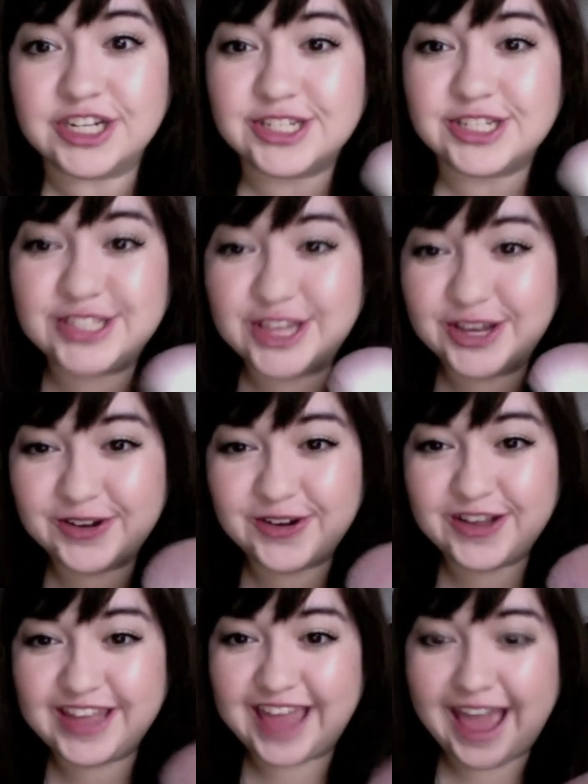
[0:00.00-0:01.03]
So
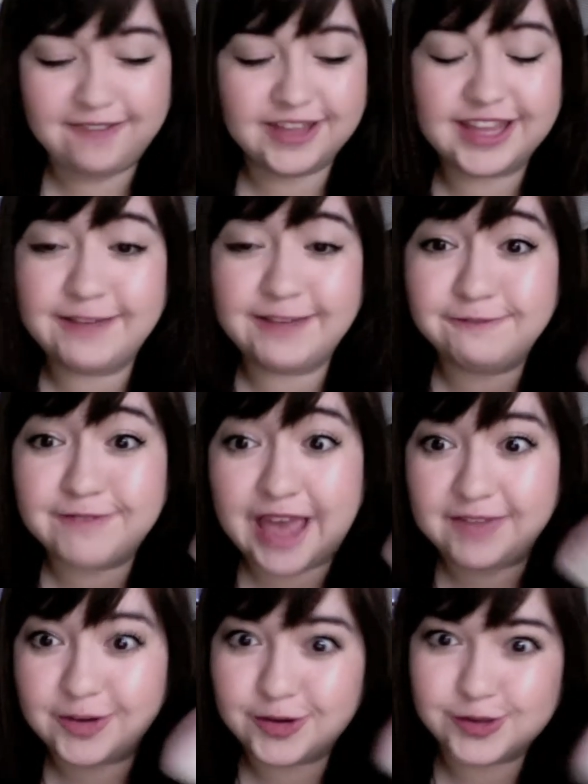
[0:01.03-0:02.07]
yeah, I feel like I'm
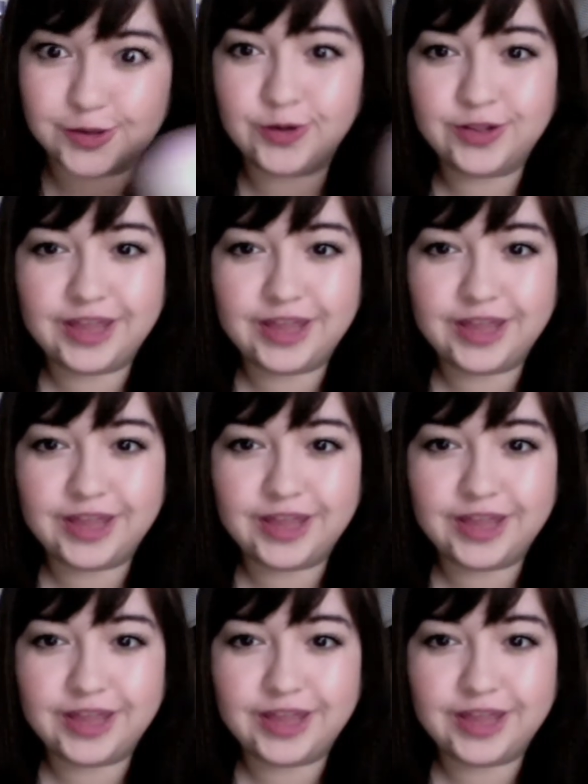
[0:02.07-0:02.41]
five years old,